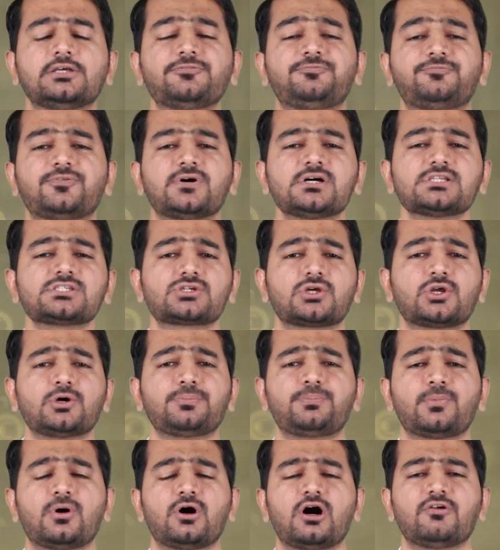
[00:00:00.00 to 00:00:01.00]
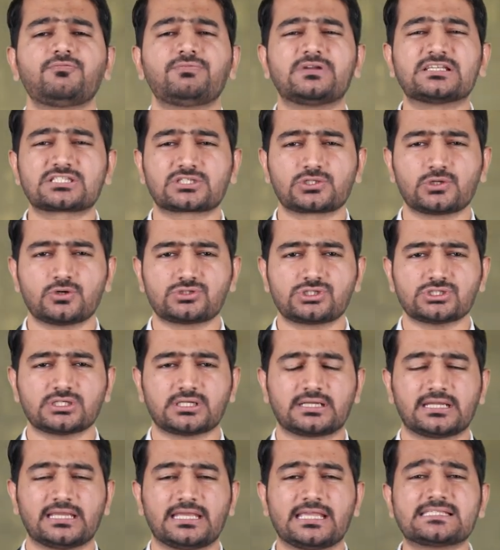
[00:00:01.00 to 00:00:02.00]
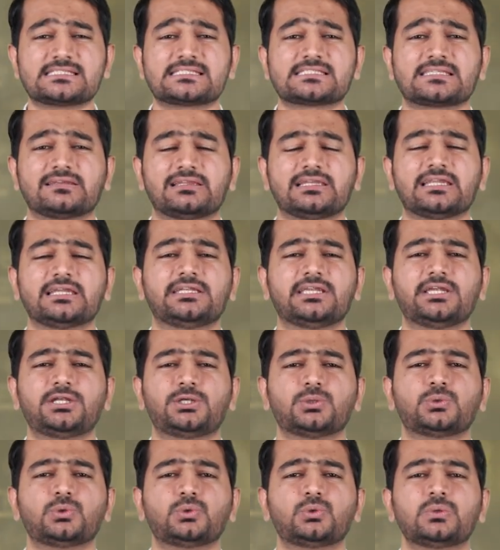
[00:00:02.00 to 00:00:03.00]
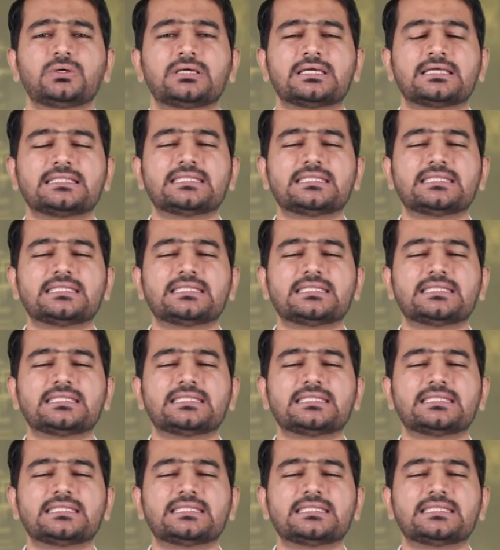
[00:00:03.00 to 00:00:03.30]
The first group of disclosure is related to